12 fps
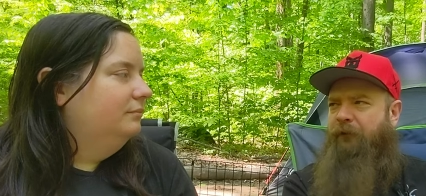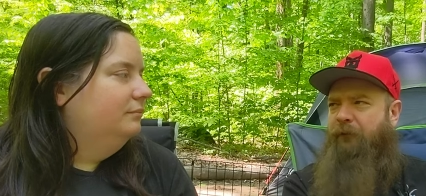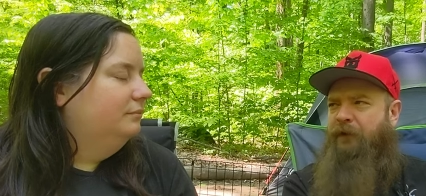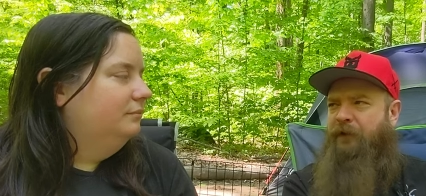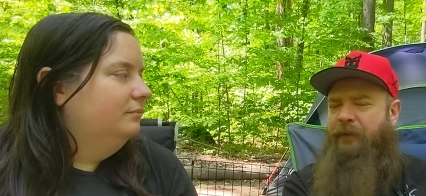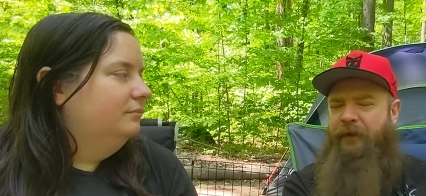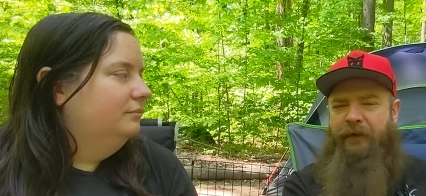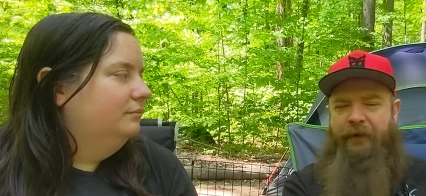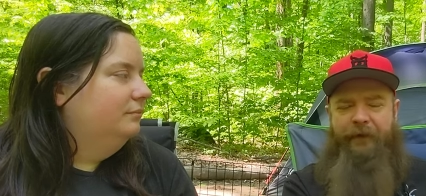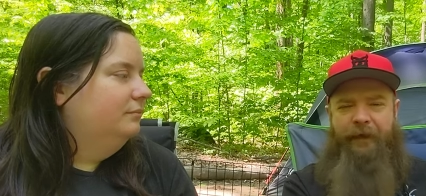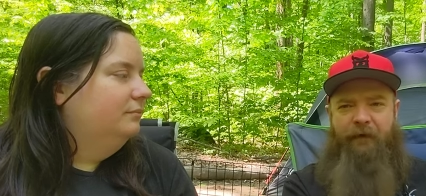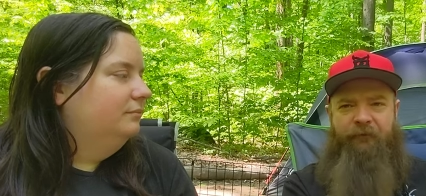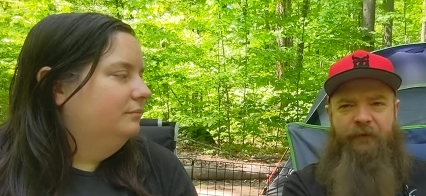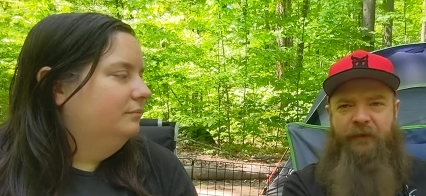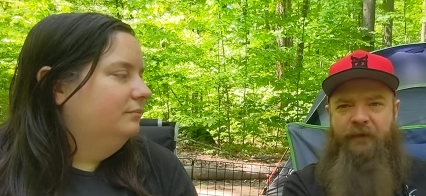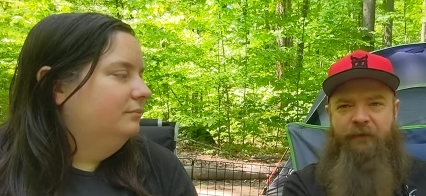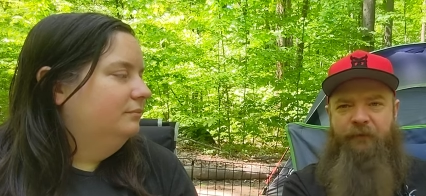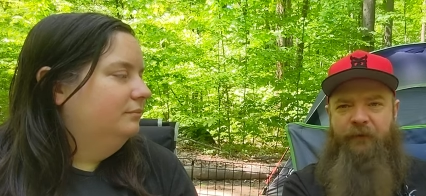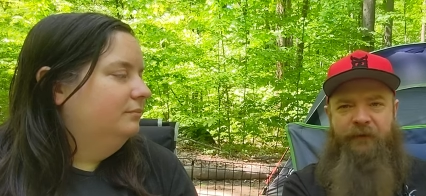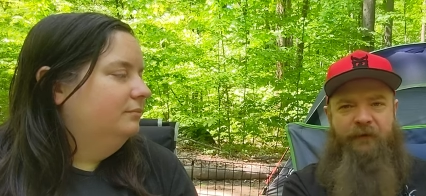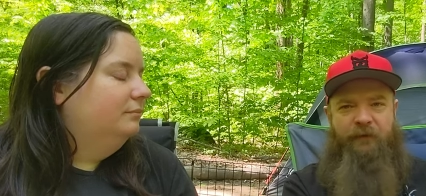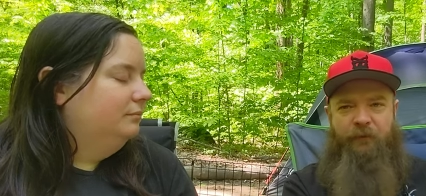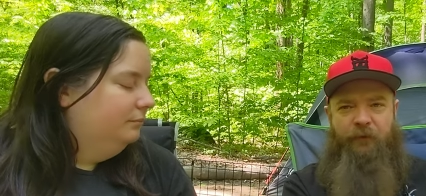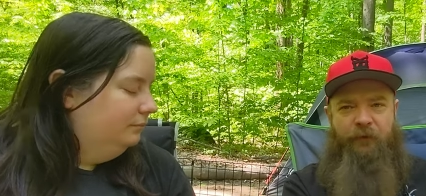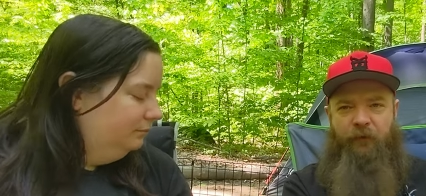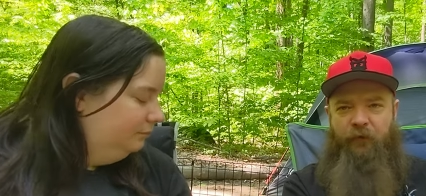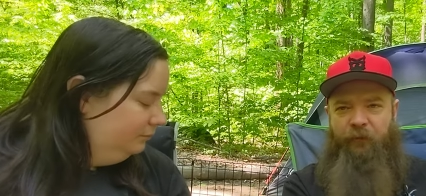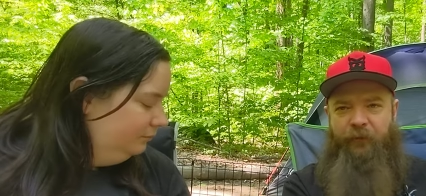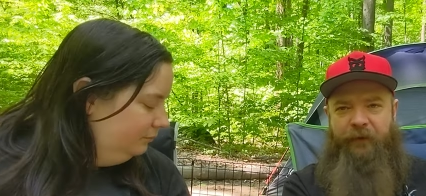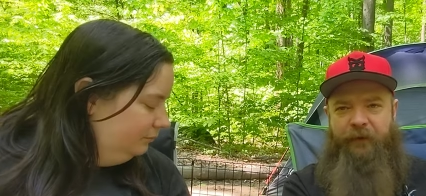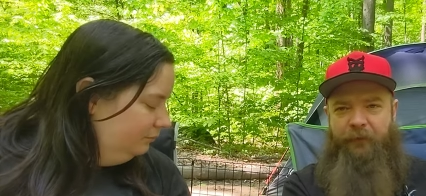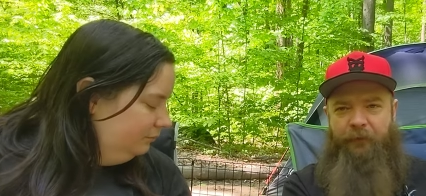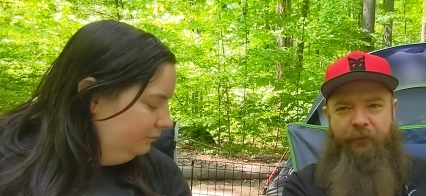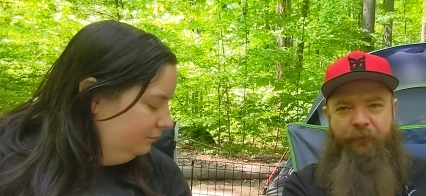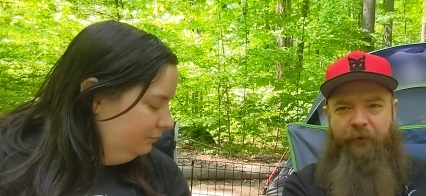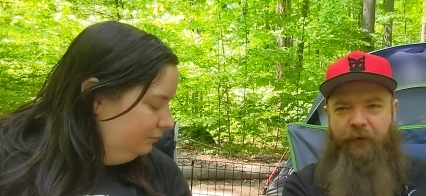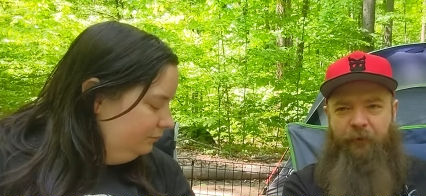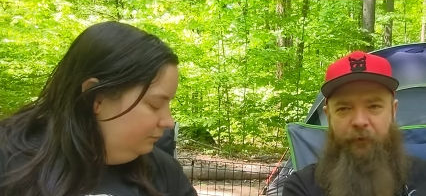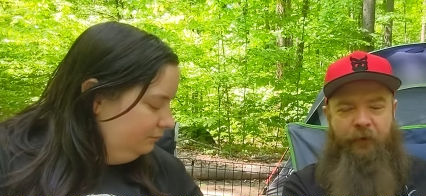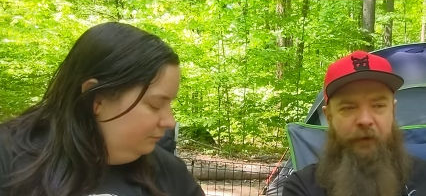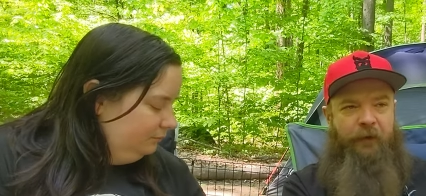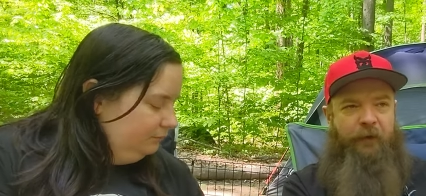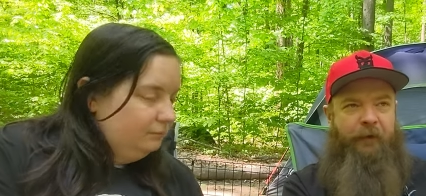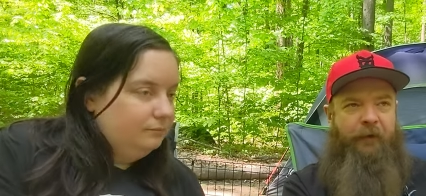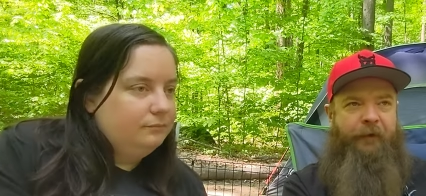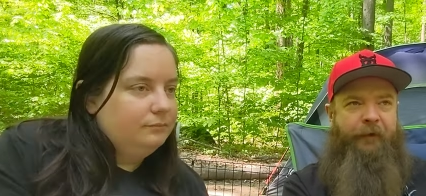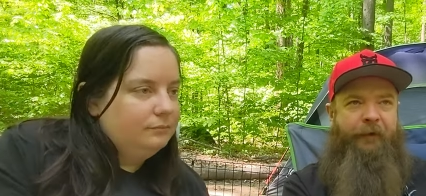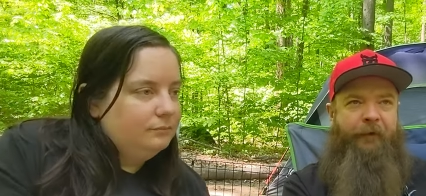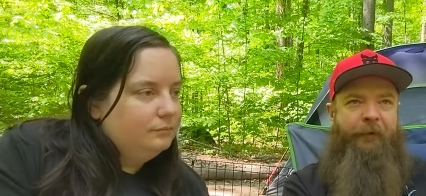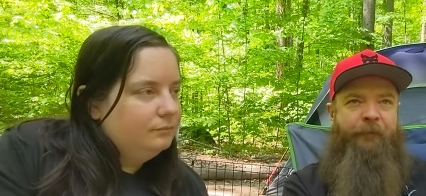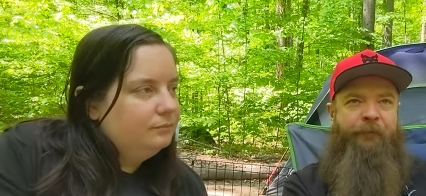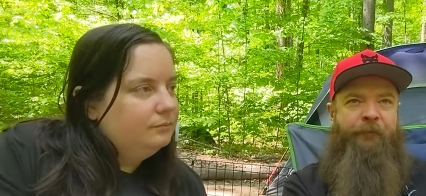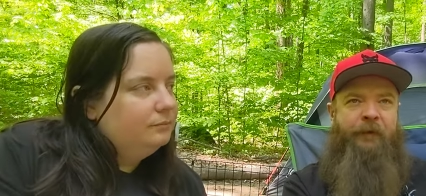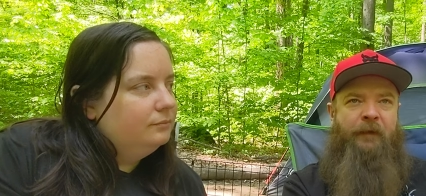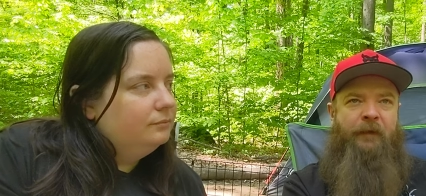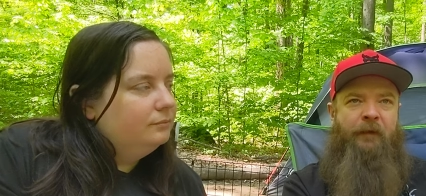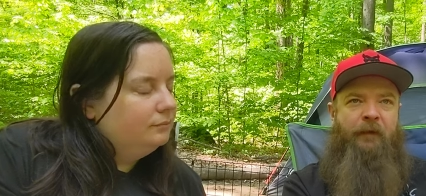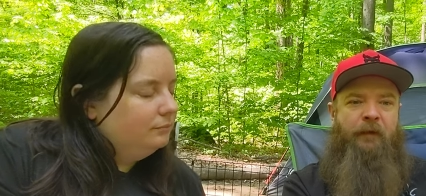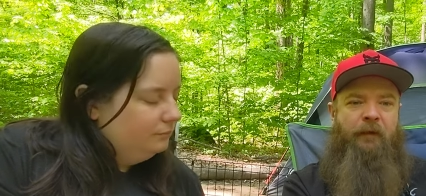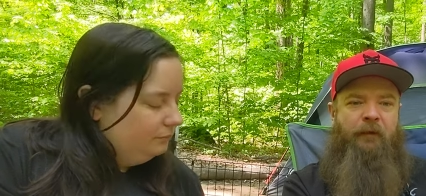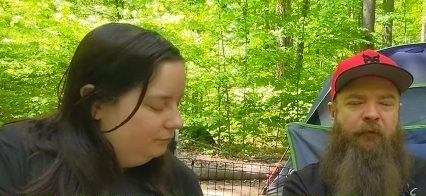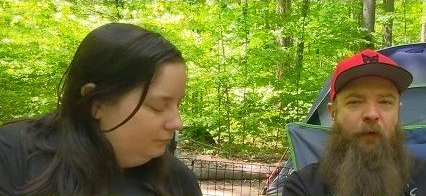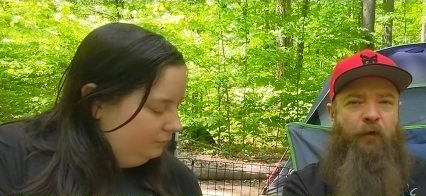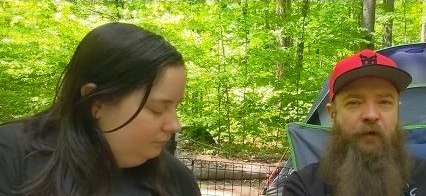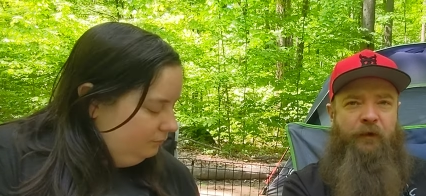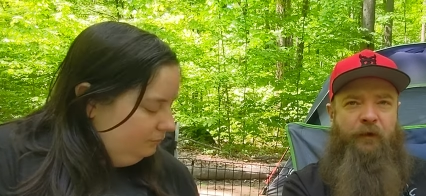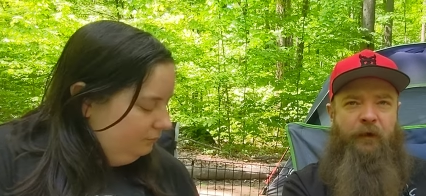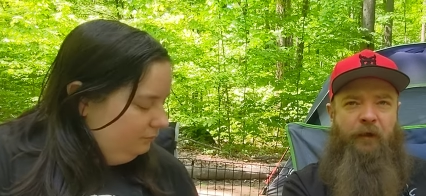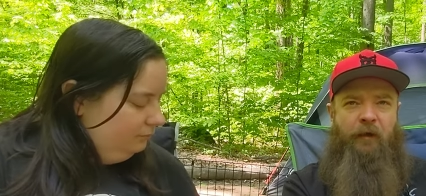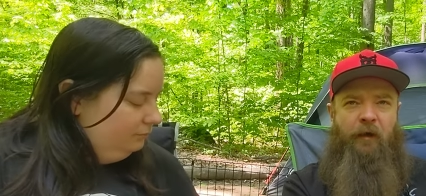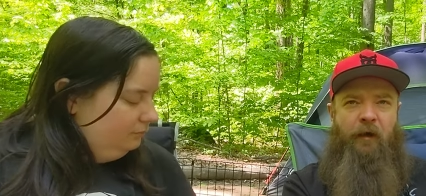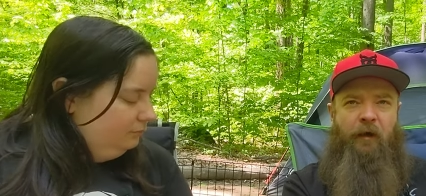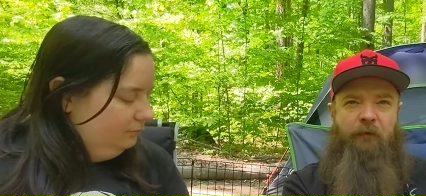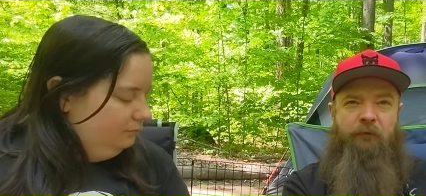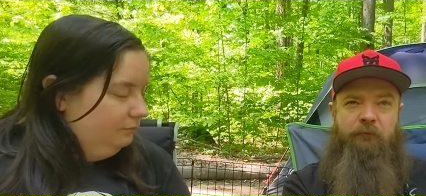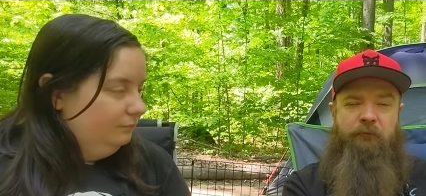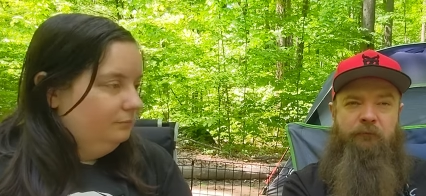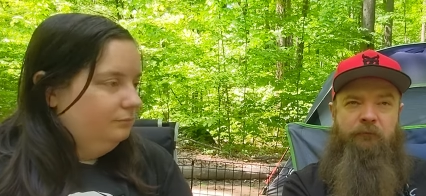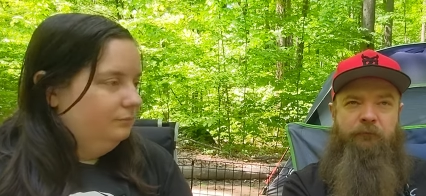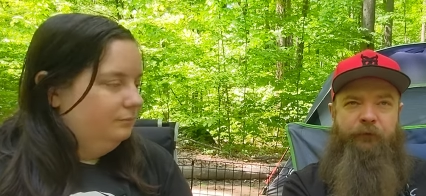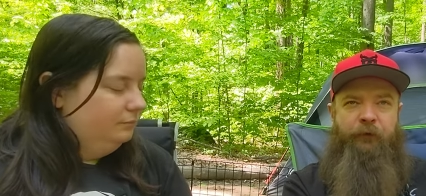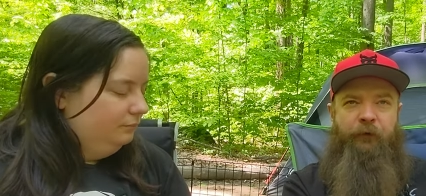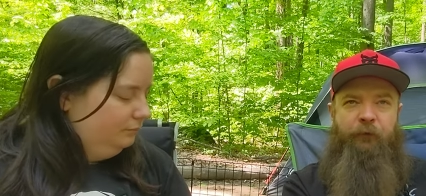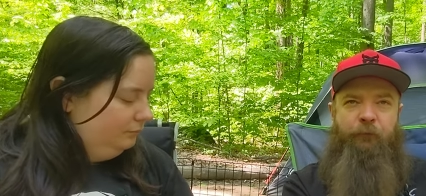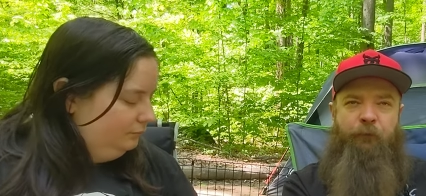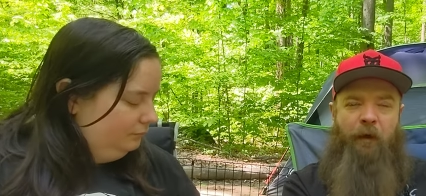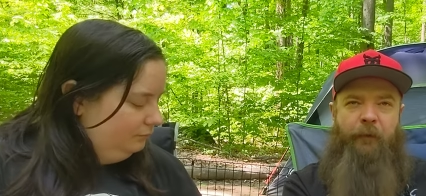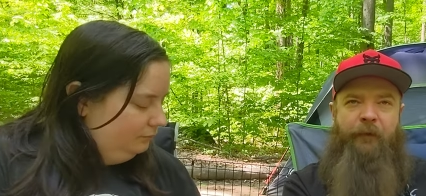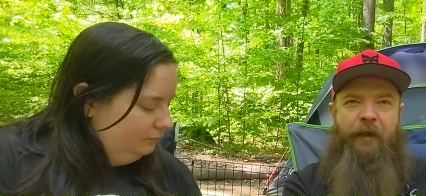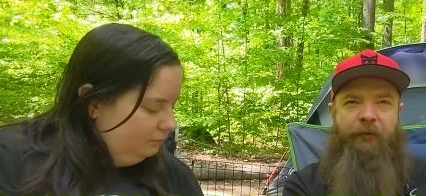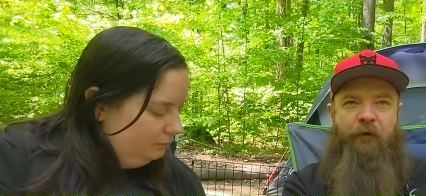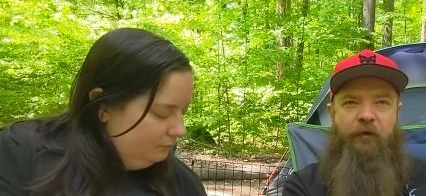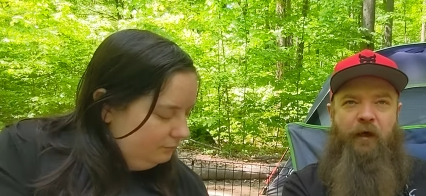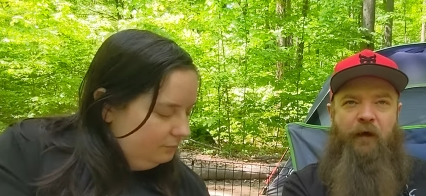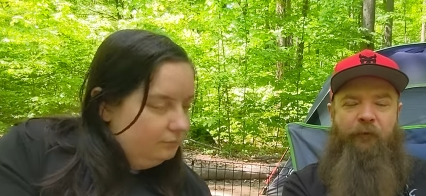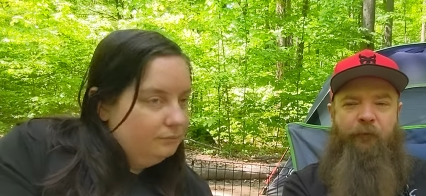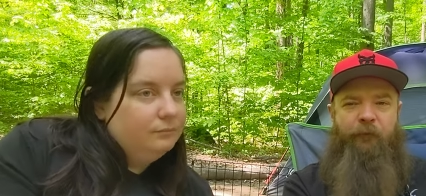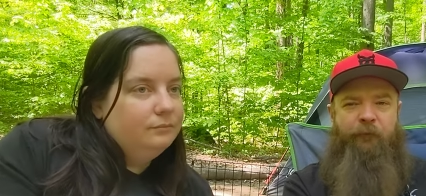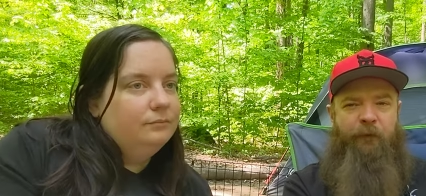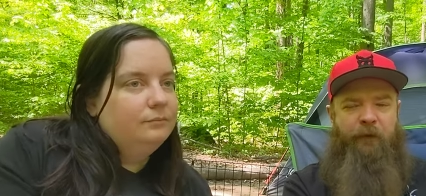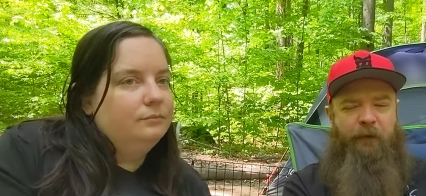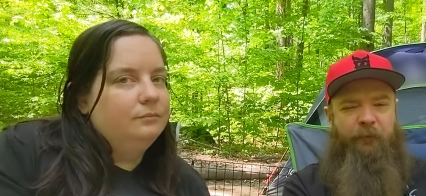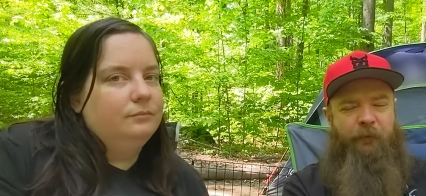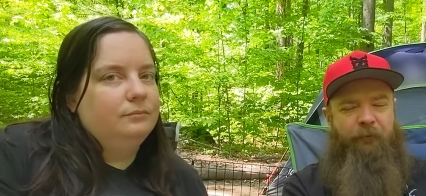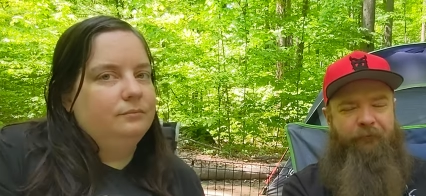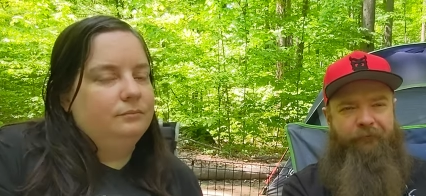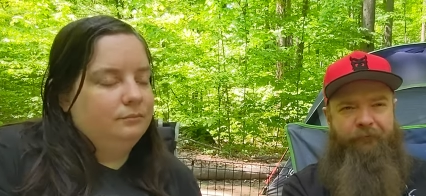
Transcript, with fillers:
Speaker 1: There must have been like half a dozen places where you could have picked up firewood. Um, unfortunately, they're not. You probably have to drive probably about